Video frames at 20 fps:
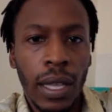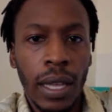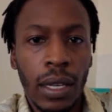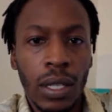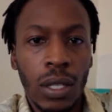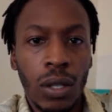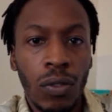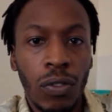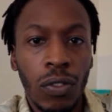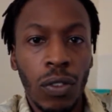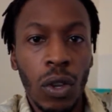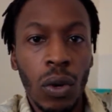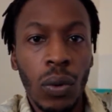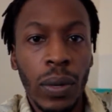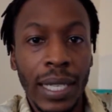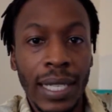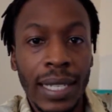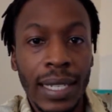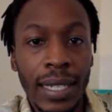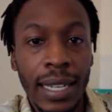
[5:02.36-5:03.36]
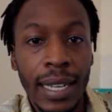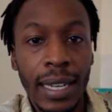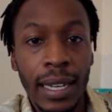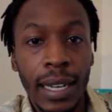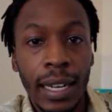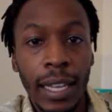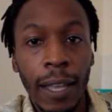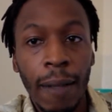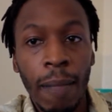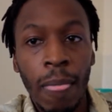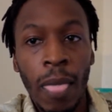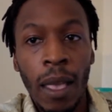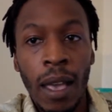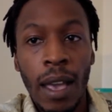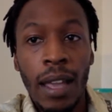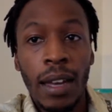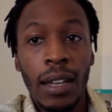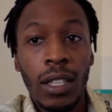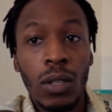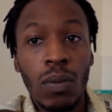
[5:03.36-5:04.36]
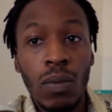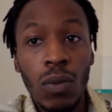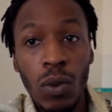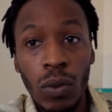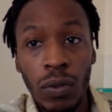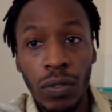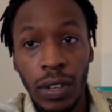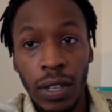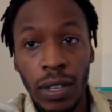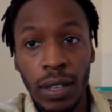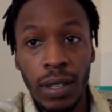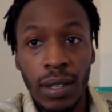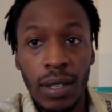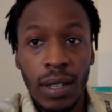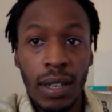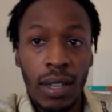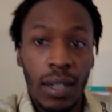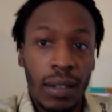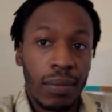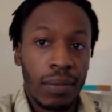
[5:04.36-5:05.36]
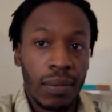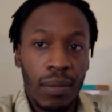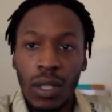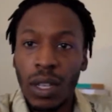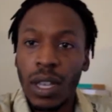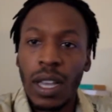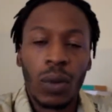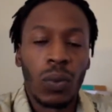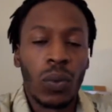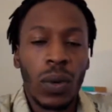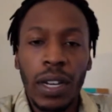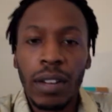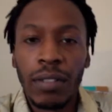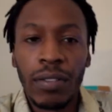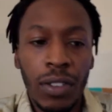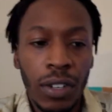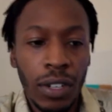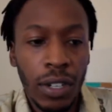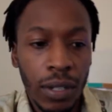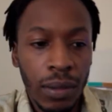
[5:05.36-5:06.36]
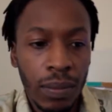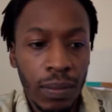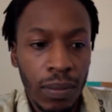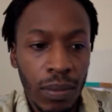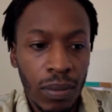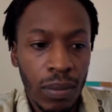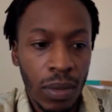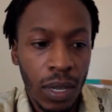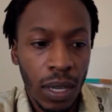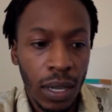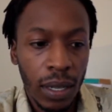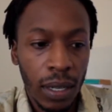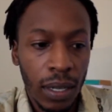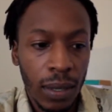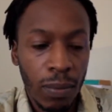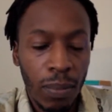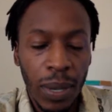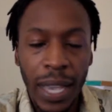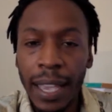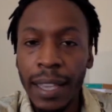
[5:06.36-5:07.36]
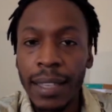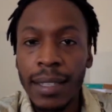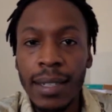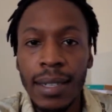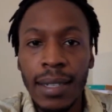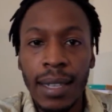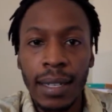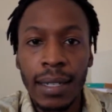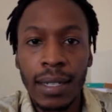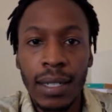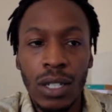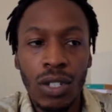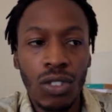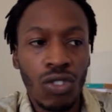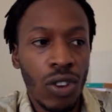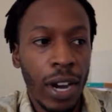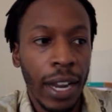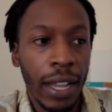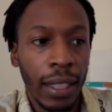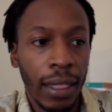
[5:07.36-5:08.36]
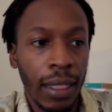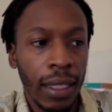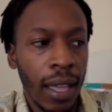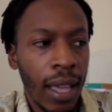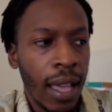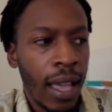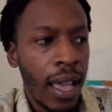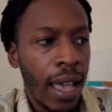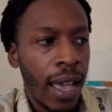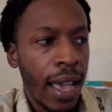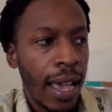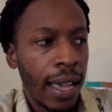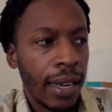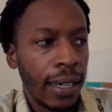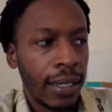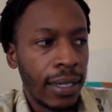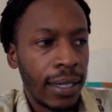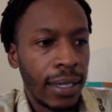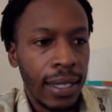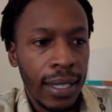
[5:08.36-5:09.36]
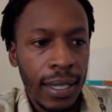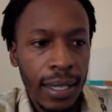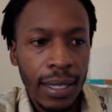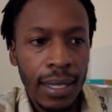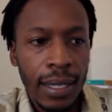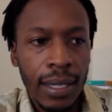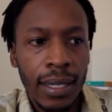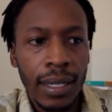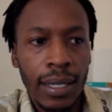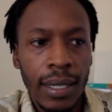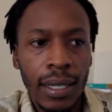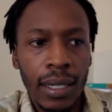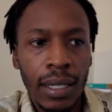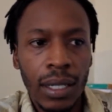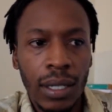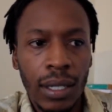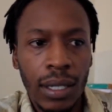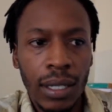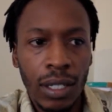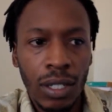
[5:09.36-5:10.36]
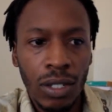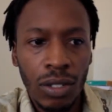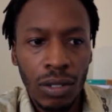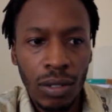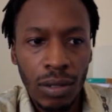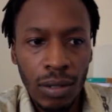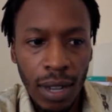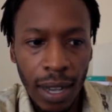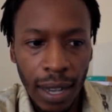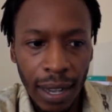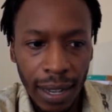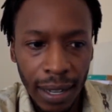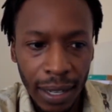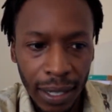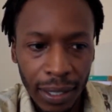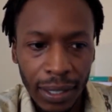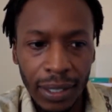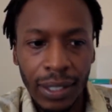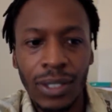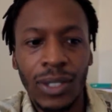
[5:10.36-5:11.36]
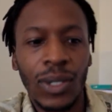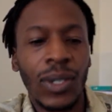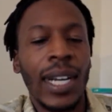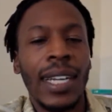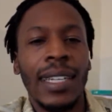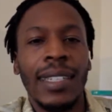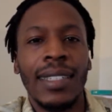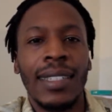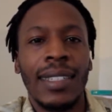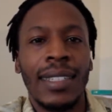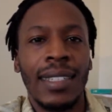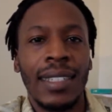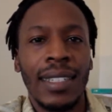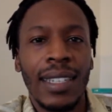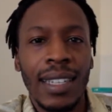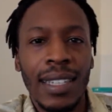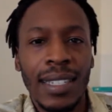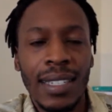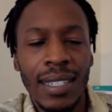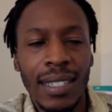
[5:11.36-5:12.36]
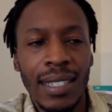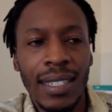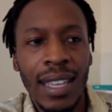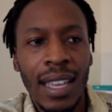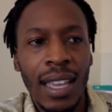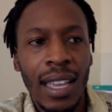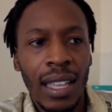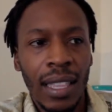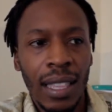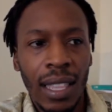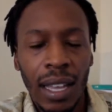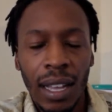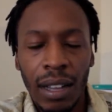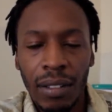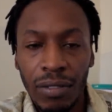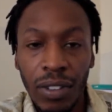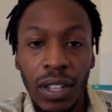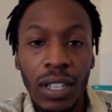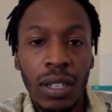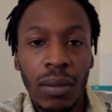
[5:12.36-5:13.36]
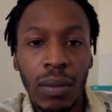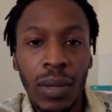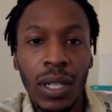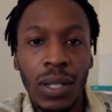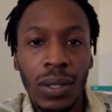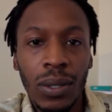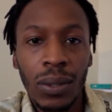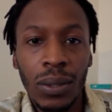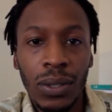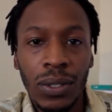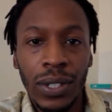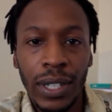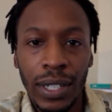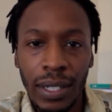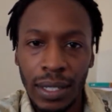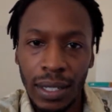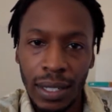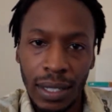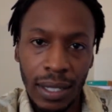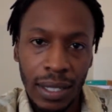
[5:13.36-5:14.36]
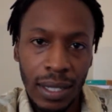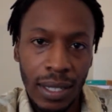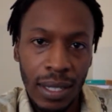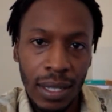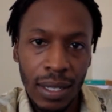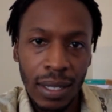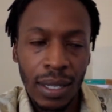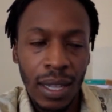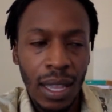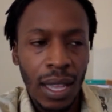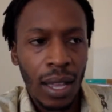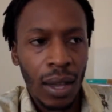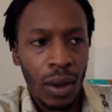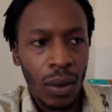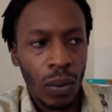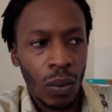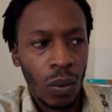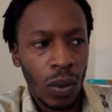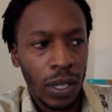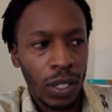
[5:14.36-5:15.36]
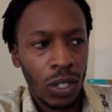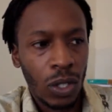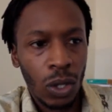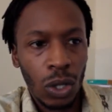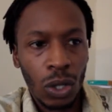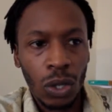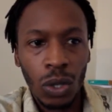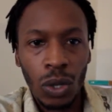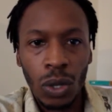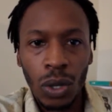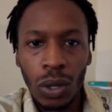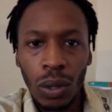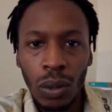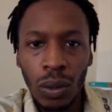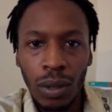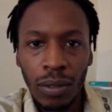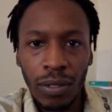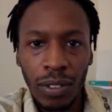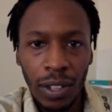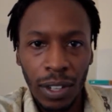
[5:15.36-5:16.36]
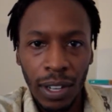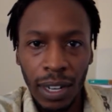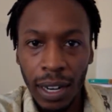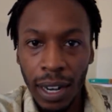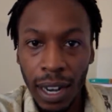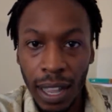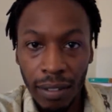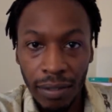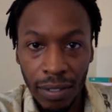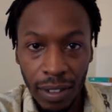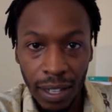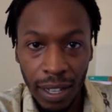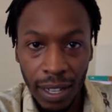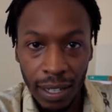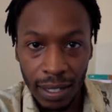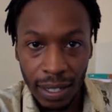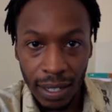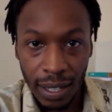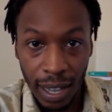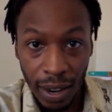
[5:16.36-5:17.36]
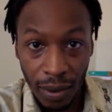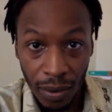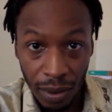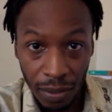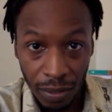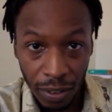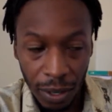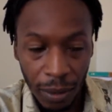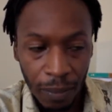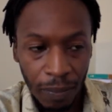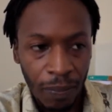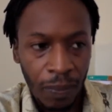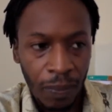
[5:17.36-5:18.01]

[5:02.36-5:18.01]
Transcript: that is flowing steadily, and it's moving at whatever pace and strength. And this trend is the fundamental trend, and this is what you should know if you're going to navigate in that river.